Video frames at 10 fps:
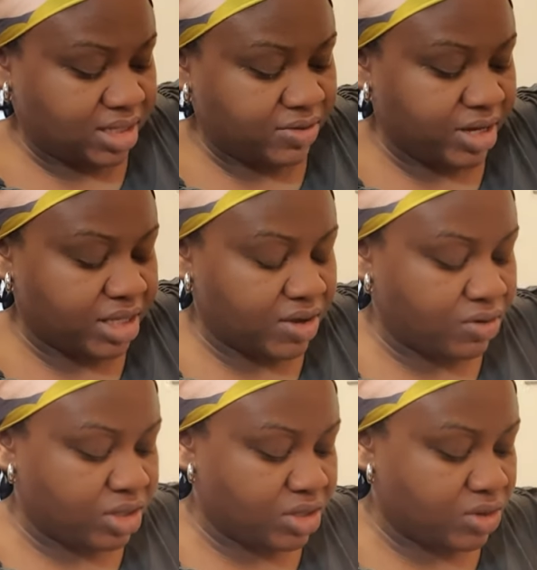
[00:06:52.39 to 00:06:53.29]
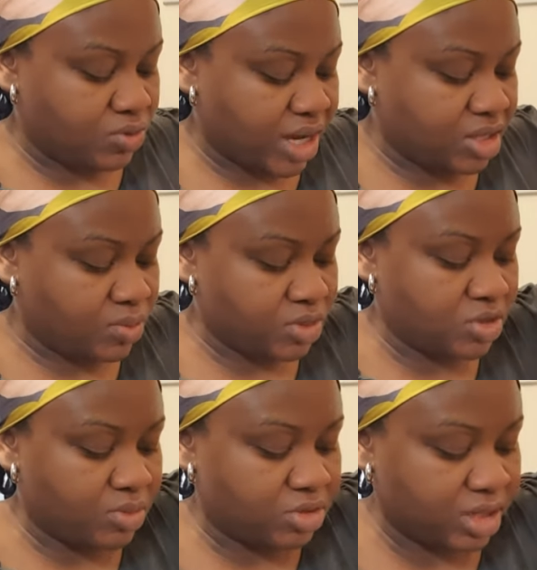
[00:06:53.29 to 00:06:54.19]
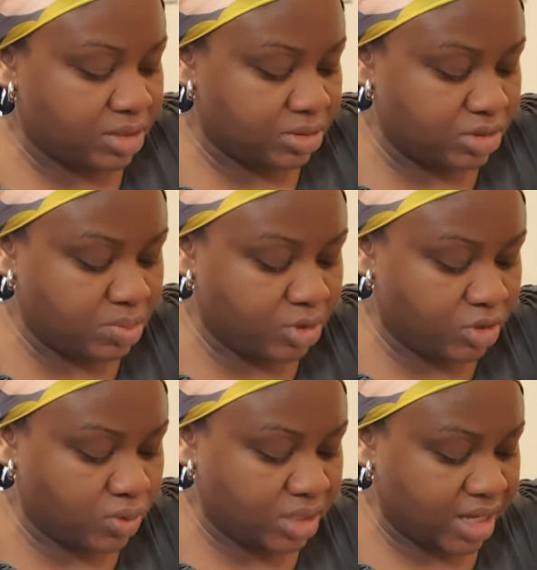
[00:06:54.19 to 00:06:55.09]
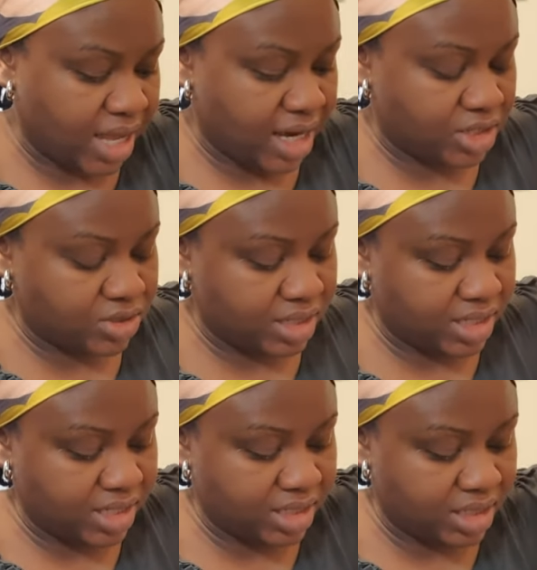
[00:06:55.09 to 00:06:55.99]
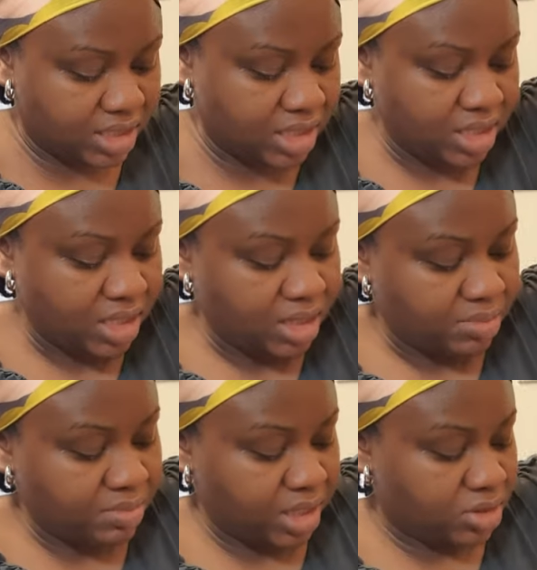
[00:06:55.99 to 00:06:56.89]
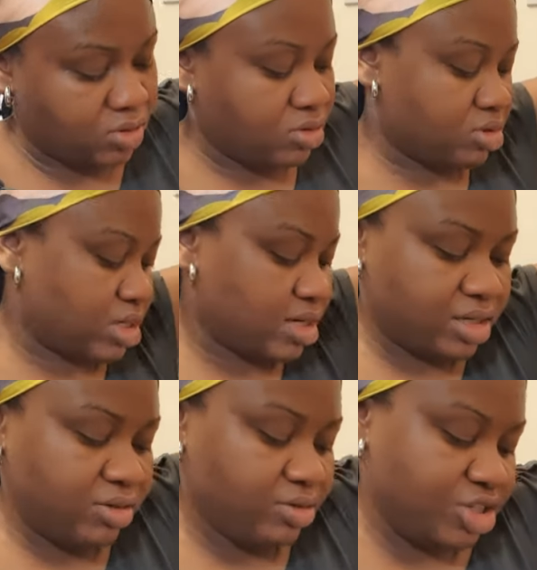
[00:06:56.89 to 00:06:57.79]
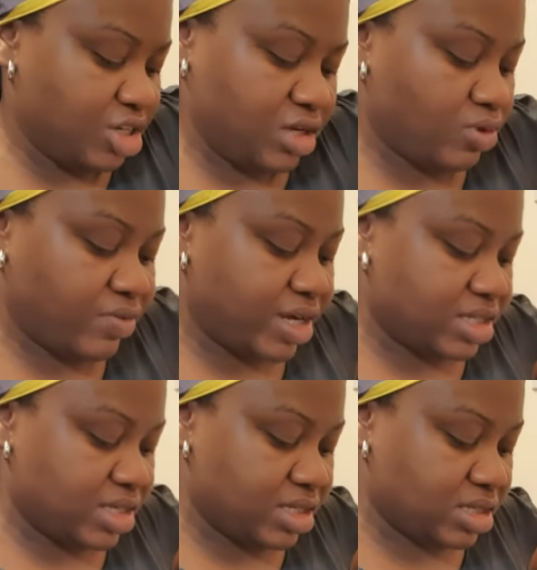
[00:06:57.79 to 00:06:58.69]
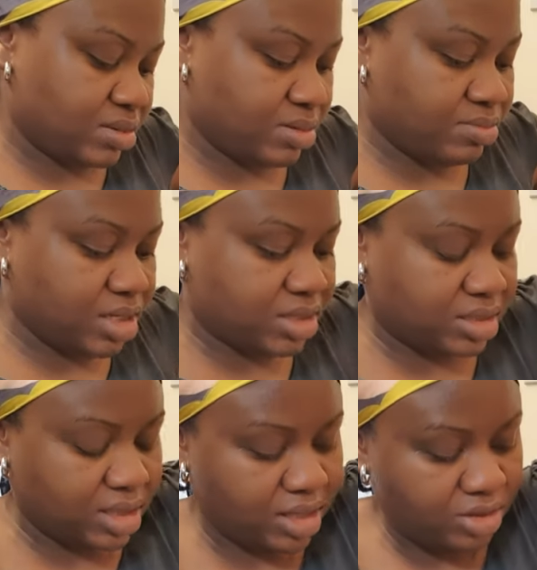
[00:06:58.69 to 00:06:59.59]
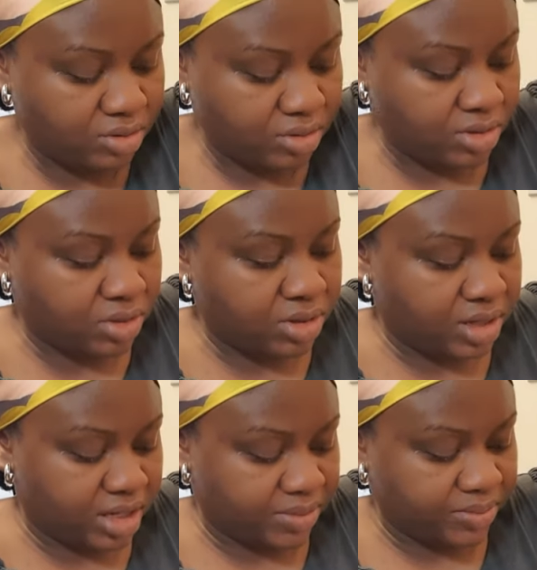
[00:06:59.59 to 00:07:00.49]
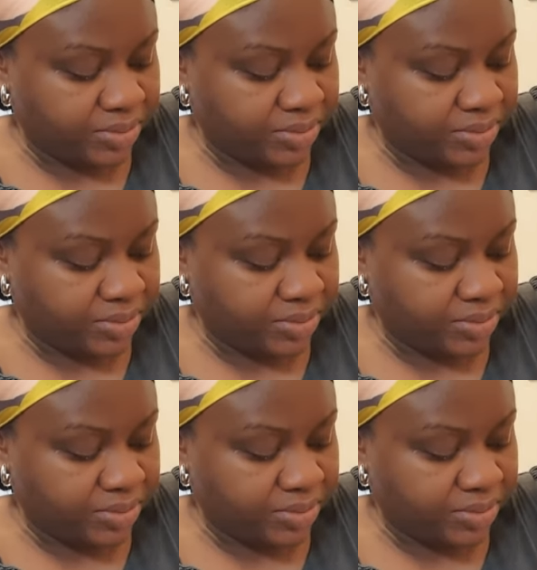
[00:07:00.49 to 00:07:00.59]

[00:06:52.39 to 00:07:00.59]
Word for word: There, there, you end up with too much too much water actually in the meat or turkey or chicken, whatever it is meat thing you're cooking.